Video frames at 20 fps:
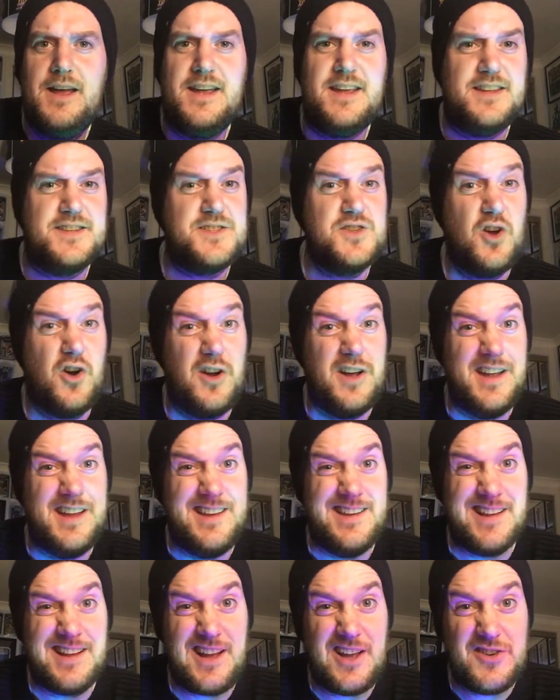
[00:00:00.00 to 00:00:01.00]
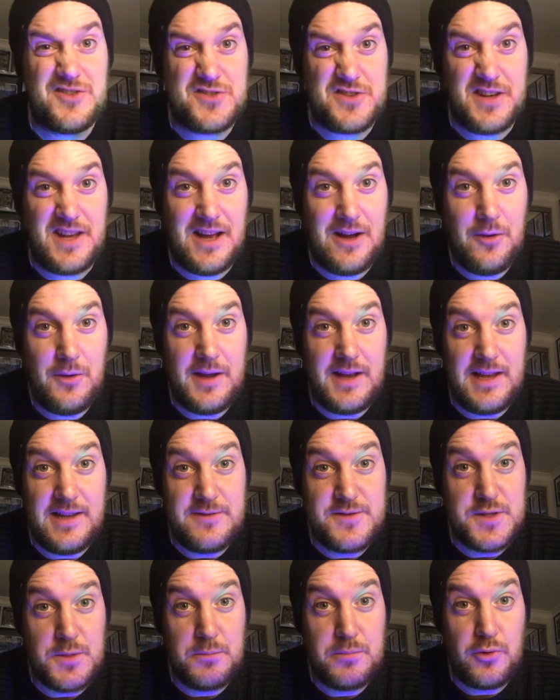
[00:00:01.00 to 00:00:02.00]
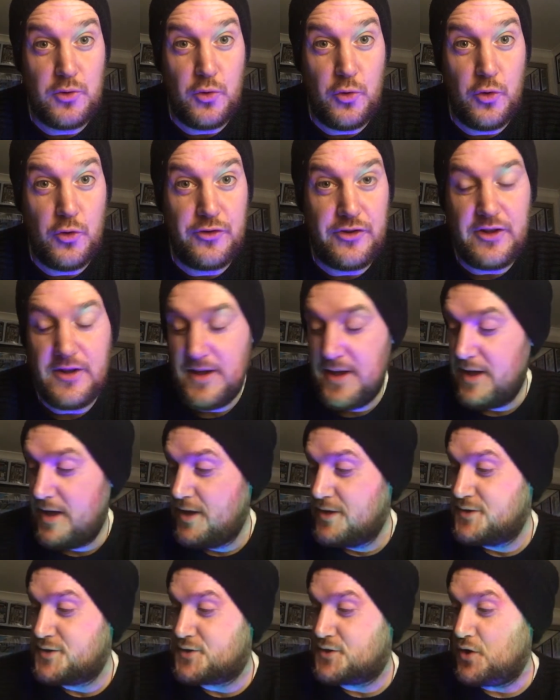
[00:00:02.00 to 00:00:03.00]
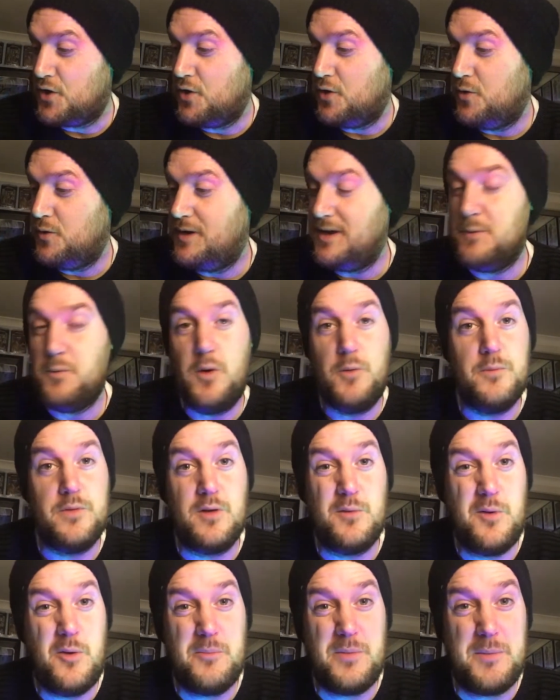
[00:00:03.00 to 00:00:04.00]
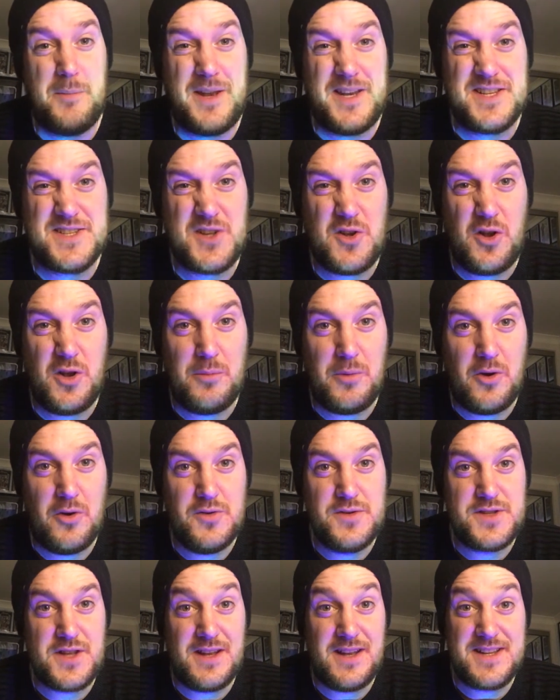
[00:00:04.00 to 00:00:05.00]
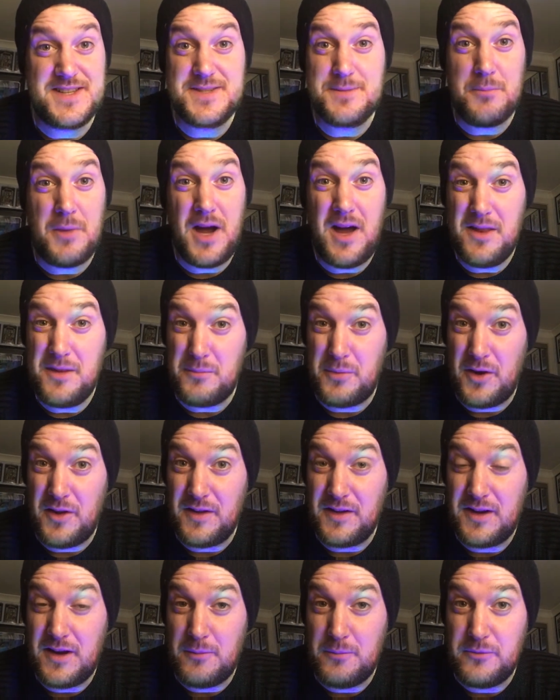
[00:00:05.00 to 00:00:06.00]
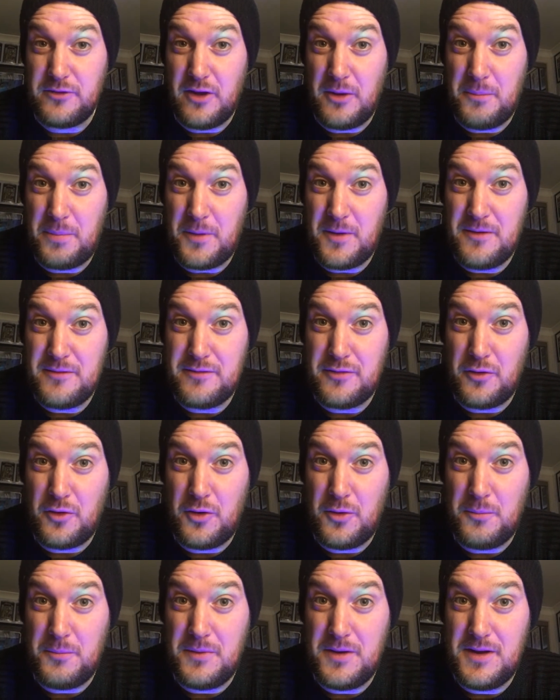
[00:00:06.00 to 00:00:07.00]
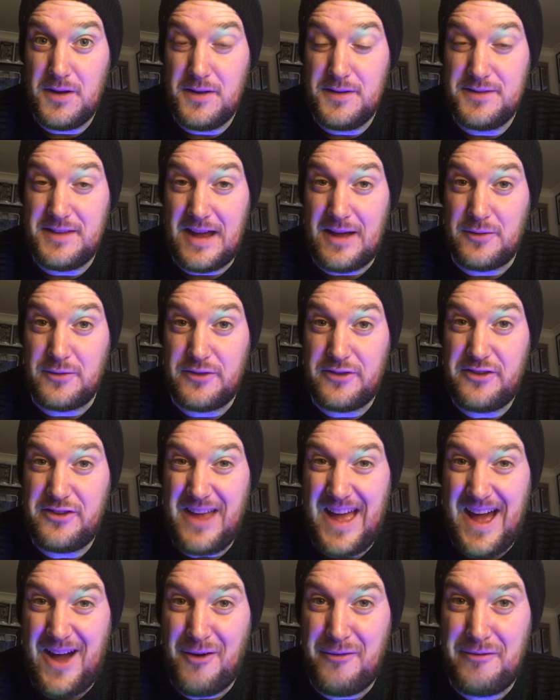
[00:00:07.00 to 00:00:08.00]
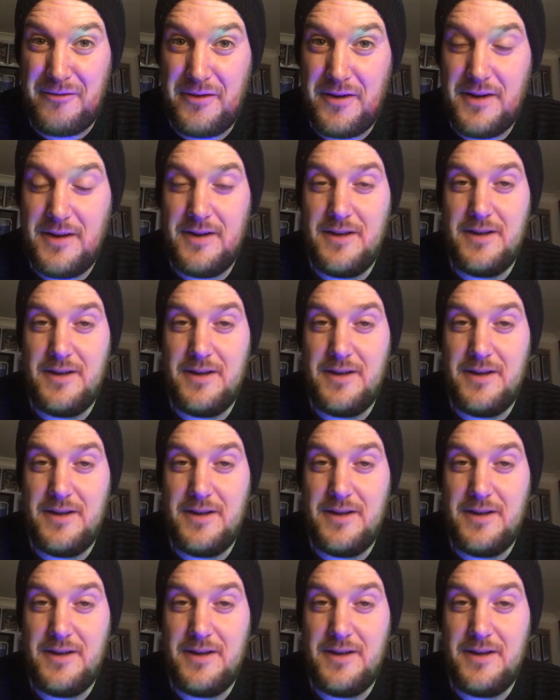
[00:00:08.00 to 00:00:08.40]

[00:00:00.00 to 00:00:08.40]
He's not in the country now, he lives abroad, so there won't be many Solo Bros unless my other brother comes up from down south,